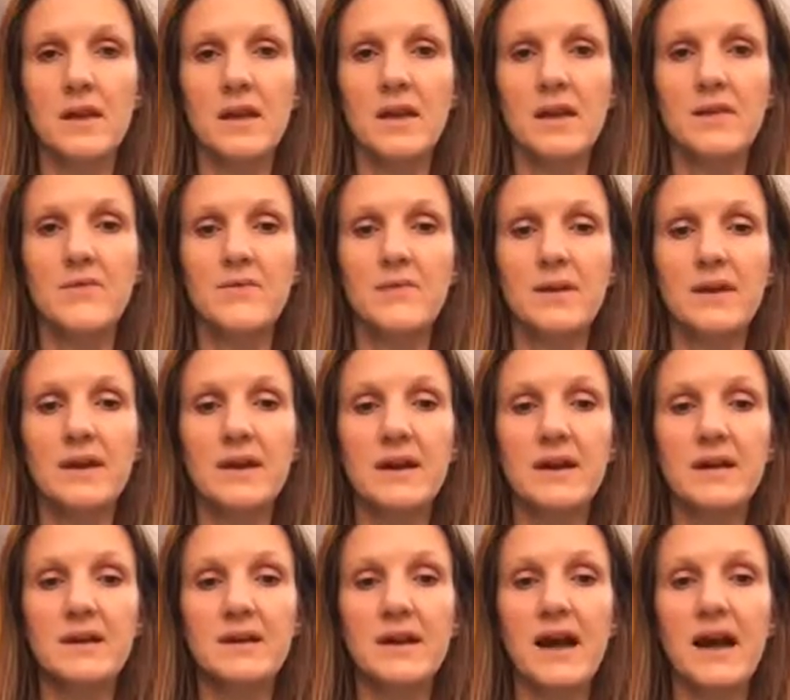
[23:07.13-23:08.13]
If we
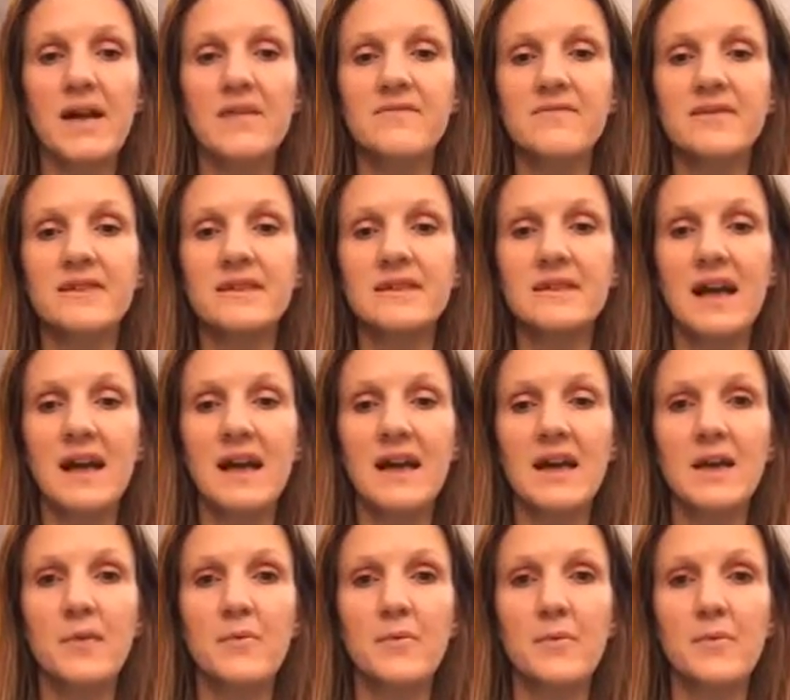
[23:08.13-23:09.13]
can have
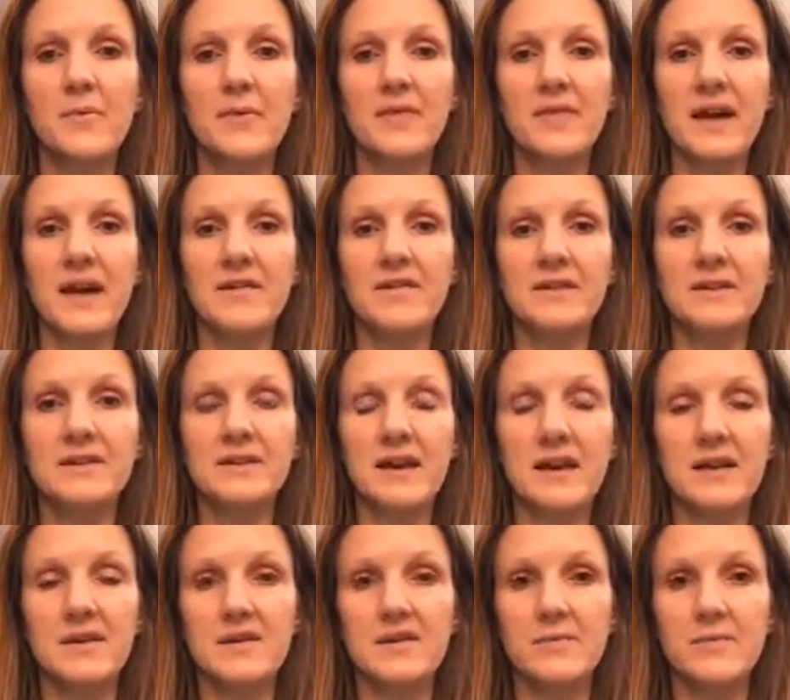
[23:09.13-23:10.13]
desire but without
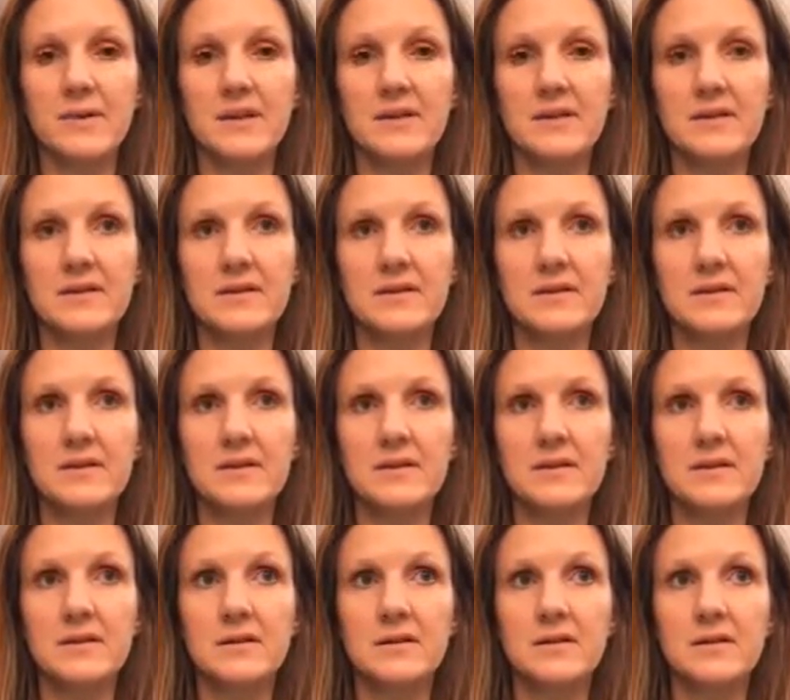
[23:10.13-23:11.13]
attachment,
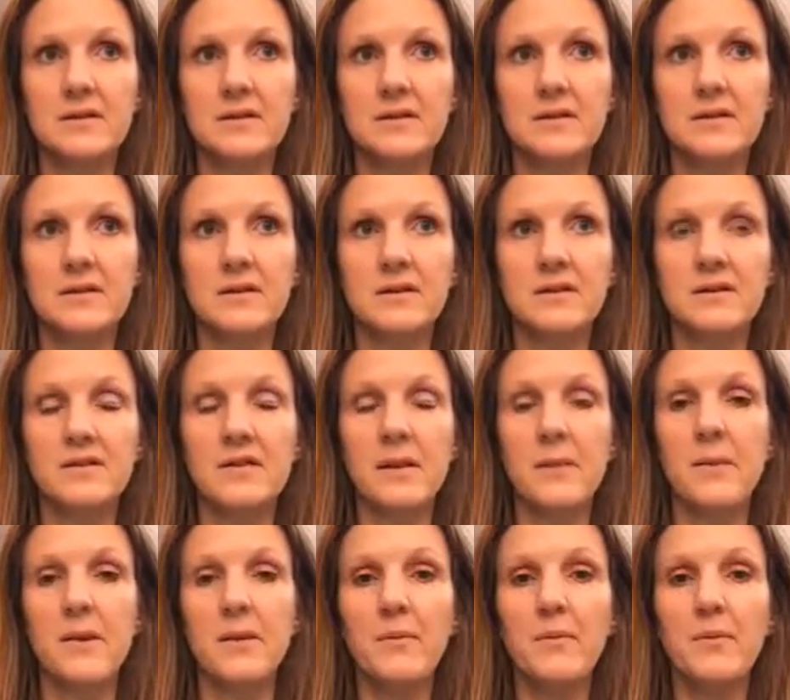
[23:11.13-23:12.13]

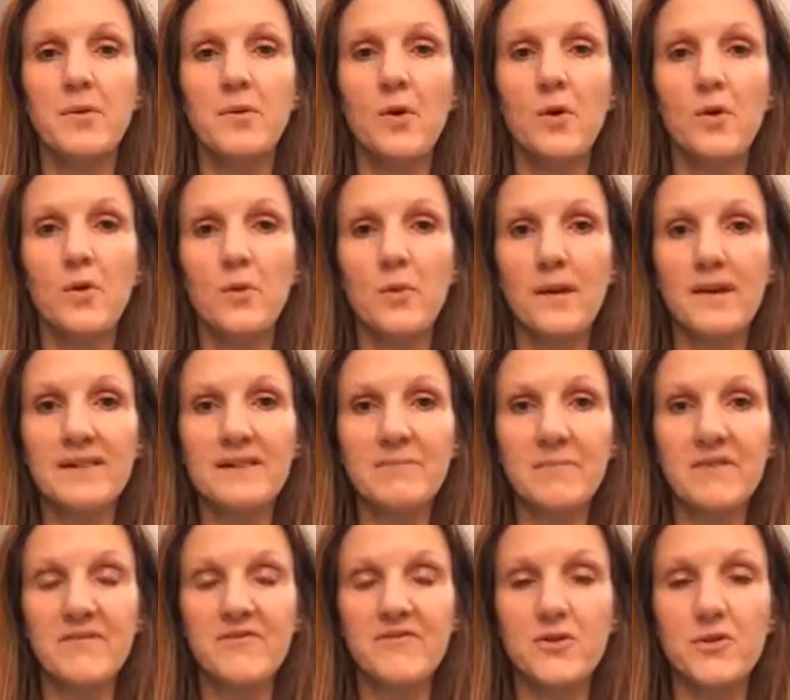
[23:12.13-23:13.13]
then we will always
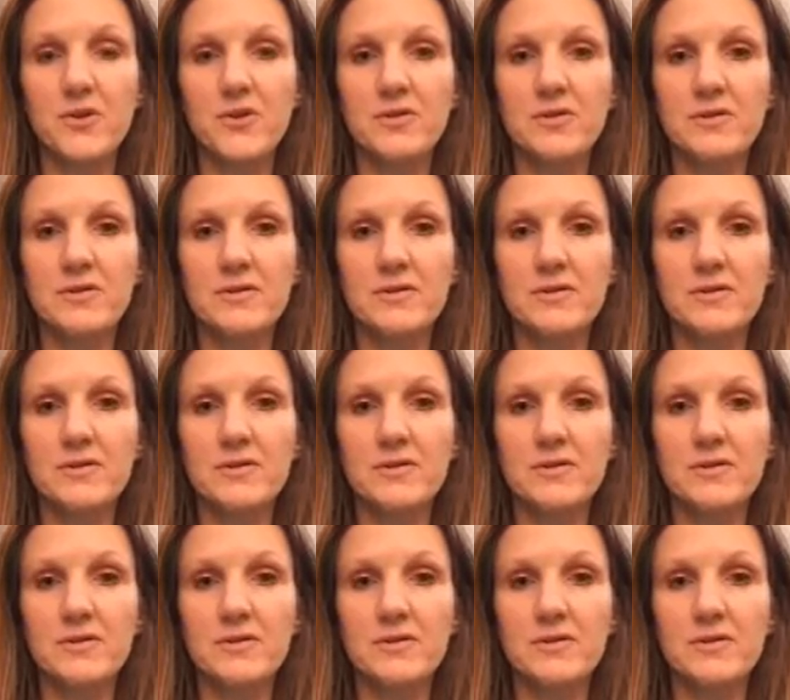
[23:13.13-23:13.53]
be full.